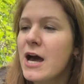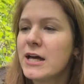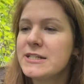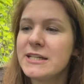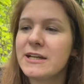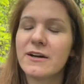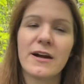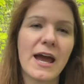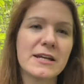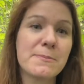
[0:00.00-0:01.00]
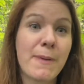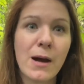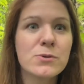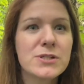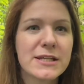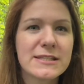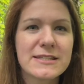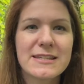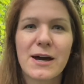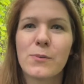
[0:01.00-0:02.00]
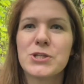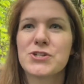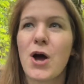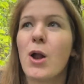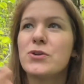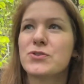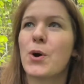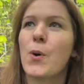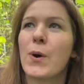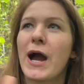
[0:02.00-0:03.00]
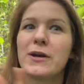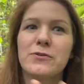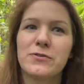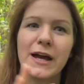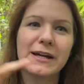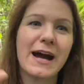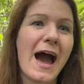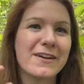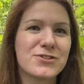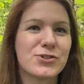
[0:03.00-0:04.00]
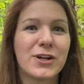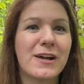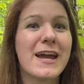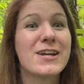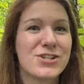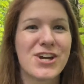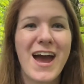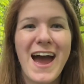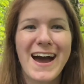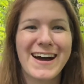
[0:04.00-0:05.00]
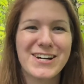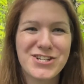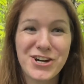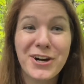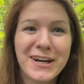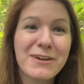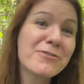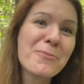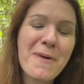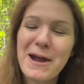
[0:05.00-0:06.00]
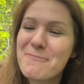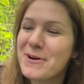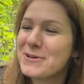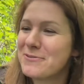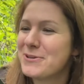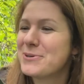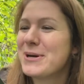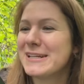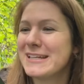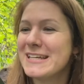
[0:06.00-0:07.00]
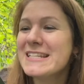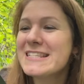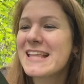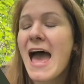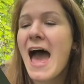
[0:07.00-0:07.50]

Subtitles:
deer and mountains, which is also kind of like an astral-ish journey from my point of view, at least.